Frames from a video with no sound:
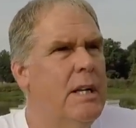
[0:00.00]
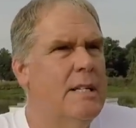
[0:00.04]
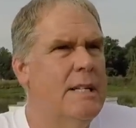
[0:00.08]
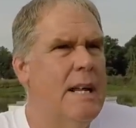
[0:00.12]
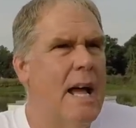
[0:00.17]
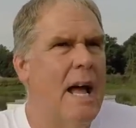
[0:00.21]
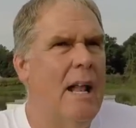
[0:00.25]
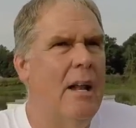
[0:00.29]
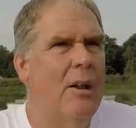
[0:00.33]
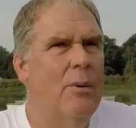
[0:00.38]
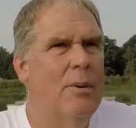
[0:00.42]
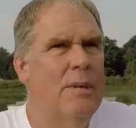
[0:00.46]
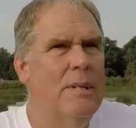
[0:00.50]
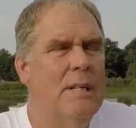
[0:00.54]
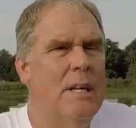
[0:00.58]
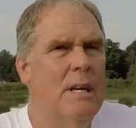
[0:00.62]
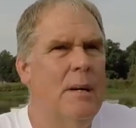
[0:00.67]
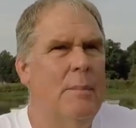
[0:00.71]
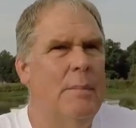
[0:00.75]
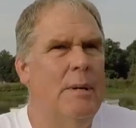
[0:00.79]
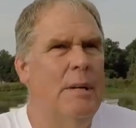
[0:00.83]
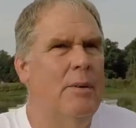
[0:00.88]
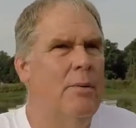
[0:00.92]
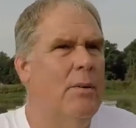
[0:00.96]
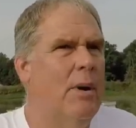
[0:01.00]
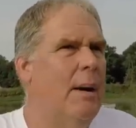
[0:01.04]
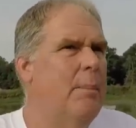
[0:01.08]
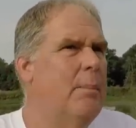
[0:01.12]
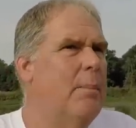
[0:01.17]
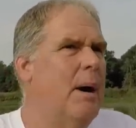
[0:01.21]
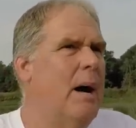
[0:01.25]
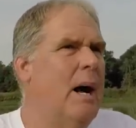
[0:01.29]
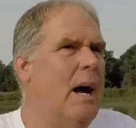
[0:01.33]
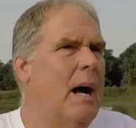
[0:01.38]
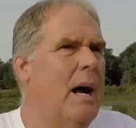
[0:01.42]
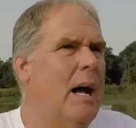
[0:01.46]
Tallow is coming in right
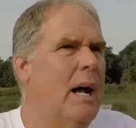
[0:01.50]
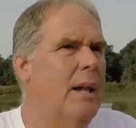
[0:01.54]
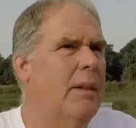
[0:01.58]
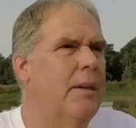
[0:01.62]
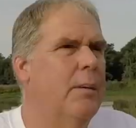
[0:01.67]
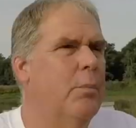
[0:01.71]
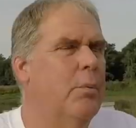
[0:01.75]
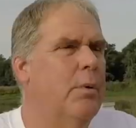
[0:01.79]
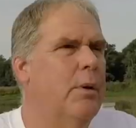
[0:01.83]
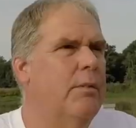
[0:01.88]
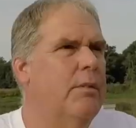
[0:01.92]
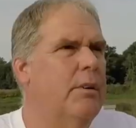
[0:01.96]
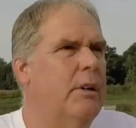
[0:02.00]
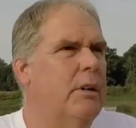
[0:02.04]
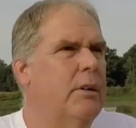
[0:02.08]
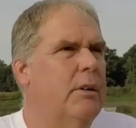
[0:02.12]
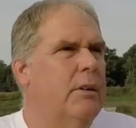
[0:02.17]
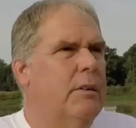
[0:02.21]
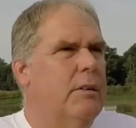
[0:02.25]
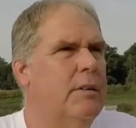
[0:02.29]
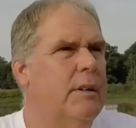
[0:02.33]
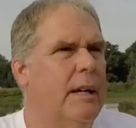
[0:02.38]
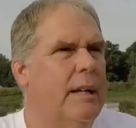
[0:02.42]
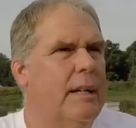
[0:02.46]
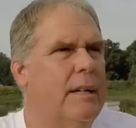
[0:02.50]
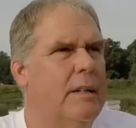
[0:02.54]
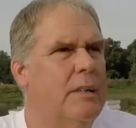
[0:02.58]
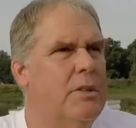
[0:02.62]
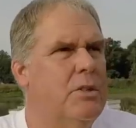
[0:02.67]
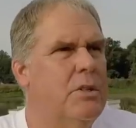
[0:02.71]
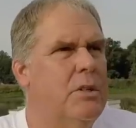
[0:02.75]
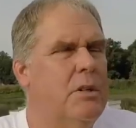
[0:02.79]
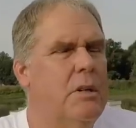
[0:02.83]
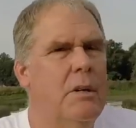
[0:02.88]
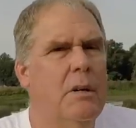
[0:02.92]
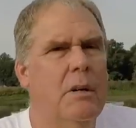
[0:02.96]
behind the privet, it looks like
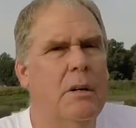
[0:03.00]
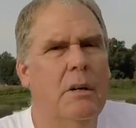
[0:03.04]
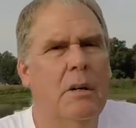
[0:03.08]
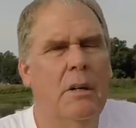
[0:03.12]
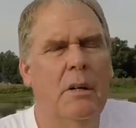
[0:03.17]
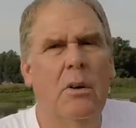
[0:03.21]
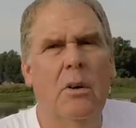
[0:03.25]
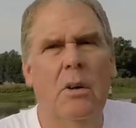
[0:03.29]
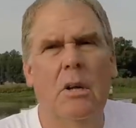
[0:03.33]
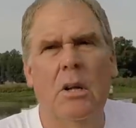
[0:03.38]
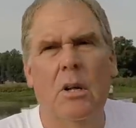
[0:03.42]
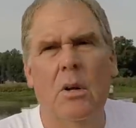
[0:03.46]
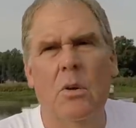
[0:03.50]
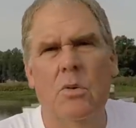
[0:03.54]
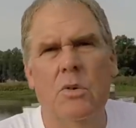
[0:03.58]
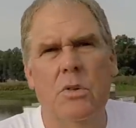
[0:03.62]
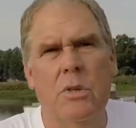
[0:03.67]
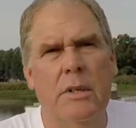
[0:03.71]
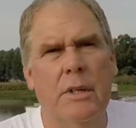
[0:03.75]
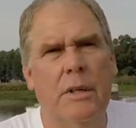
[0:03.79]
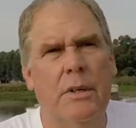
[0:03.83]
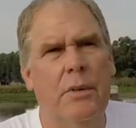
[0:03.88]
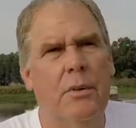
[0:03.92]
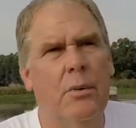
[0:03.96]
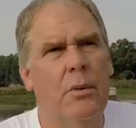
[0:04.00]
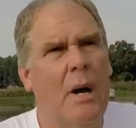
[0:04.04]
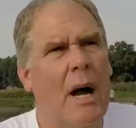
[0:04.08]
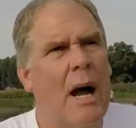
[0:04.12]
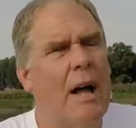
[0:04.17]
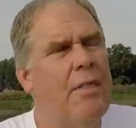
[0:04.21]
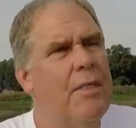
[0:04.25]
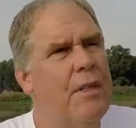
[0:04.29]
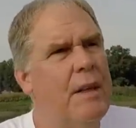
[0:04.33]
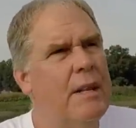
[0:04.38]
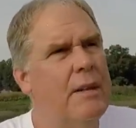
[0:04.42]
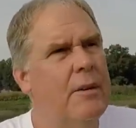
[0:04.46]
this year. A little closer than,
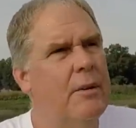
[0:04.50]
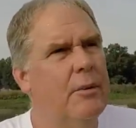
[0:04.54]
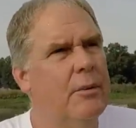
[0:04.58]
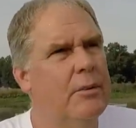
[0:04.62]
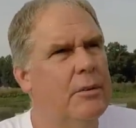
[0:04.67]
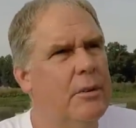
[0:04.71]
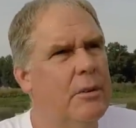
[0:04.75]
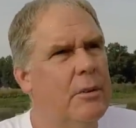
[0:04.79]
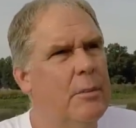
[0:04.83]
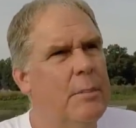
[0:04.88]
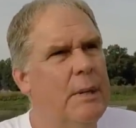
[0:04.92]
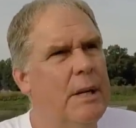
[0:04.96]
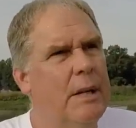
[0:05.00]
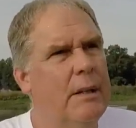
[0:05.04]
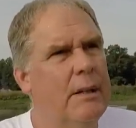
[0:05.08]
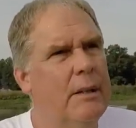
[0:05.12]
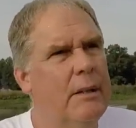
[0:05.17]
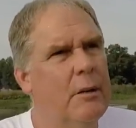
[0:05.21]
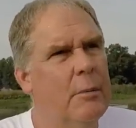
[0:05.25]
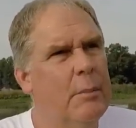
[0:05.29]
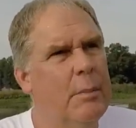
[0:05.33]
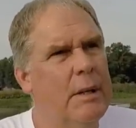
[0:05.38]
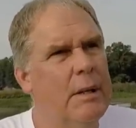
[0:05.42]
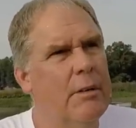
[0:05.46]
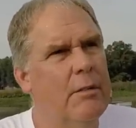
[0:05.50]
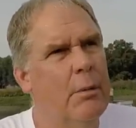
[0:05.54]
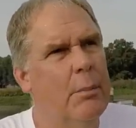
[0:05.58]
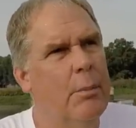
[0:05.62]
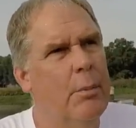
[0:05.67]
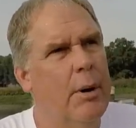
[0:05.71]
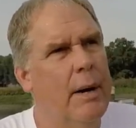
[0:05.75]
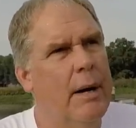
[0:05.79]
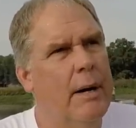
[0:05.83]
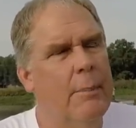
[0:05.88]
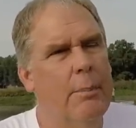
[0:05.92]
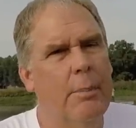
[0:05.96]
I think there'll still be a little bit of a
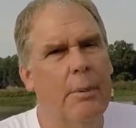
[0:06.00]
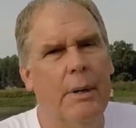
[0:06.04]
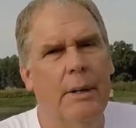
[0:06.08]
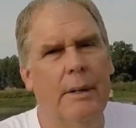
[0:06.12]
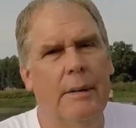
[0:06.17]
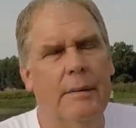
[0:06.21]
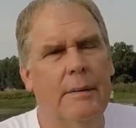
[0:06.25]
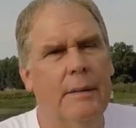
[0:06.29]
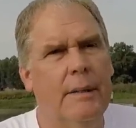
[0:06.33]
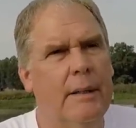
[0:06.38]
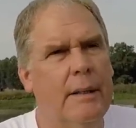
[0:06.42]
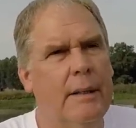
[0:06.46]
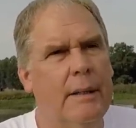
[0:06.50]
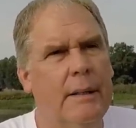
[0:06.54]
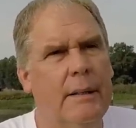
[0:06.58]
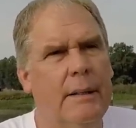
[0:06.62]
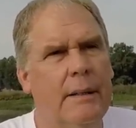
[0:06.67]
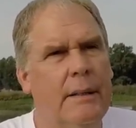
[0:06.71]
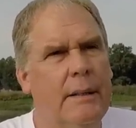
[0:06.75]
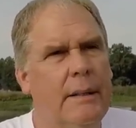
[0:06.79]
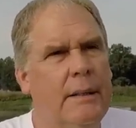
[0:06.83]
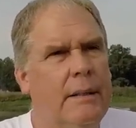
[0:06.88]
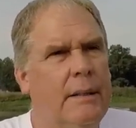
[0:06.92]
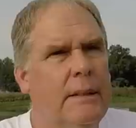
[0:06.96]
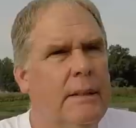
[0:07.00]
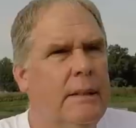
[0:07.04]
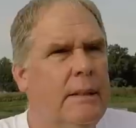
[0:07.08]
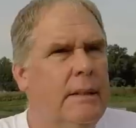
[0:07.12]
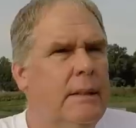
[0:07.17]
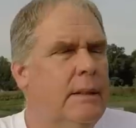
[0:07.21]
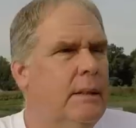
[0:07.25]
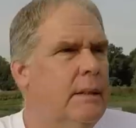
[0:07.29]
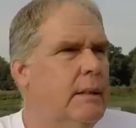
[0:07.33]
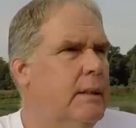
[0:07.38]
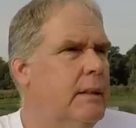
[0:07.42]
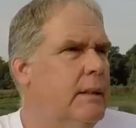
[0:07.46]
break, but
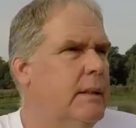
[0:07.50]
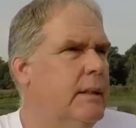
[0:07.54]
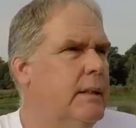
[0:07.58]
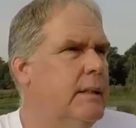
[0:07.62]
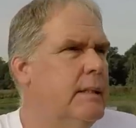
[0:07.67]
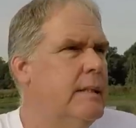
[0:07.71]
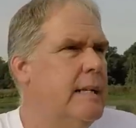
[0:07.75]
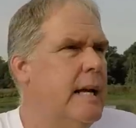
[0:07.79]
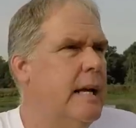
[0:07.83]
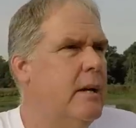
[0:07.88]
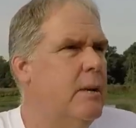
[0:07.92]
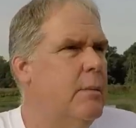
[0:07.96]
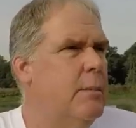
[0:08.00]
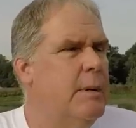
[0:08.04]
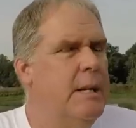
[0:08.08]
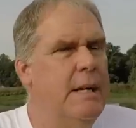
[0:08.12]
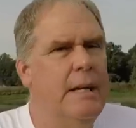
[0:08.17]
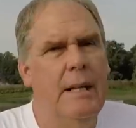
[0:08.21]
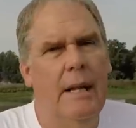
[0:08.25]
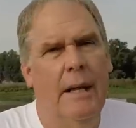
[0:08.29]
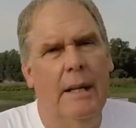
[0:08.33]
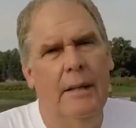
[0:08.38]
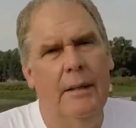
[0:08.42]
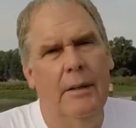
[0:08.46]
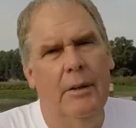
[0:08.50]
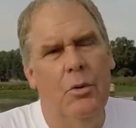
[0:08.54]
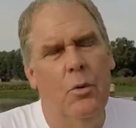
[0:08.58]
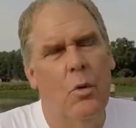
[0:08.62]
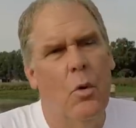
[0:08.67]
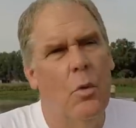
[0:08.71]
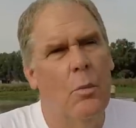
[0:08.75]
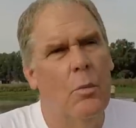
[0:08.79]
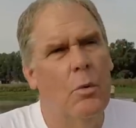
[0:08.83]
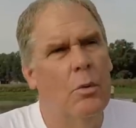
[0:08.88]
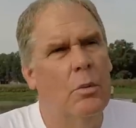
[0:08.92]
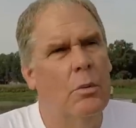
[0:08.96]
it's not gonna be like the
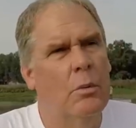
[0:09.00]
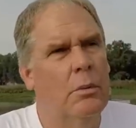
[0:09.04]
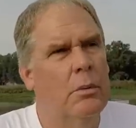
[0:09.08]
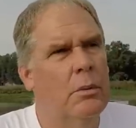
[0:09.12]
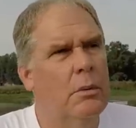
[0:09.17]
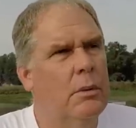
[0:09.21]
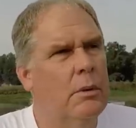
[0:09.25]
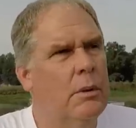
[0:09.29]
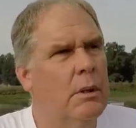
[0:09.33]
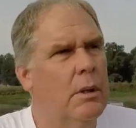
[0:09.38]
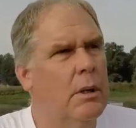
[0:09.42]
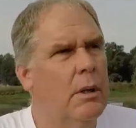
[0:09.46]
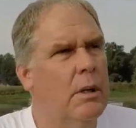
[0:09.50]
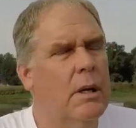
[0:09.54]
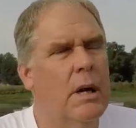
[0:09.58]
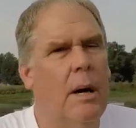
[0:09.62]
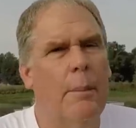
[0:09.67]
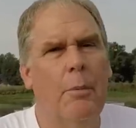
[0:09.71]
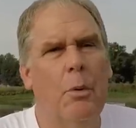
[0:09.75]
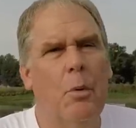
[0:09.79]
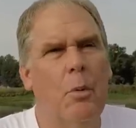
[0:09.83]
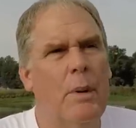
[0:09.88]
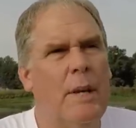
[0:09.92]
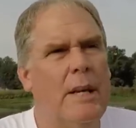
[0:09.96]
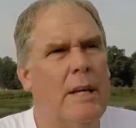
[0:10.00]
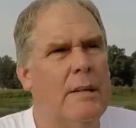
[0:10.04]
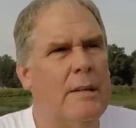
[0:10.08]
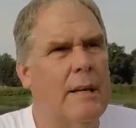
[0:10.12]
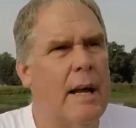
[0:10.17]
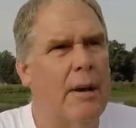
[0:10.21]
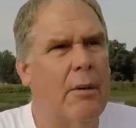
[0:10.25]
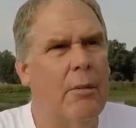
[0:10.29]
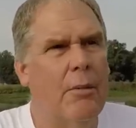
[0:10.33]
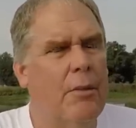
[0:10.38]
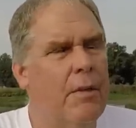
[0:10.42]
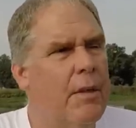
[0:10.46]
normal couple weeks,
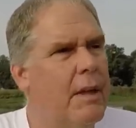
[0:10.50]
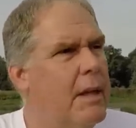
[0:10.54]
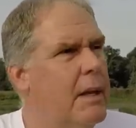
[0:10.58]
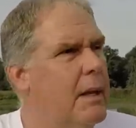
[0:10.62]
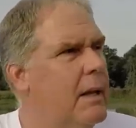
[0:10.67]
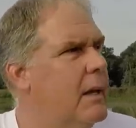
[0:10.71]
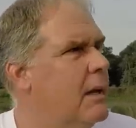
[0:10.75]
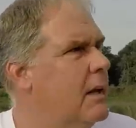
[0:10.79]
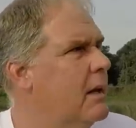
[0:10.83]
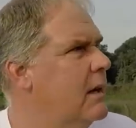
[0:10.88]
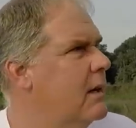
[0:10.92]
I don't think.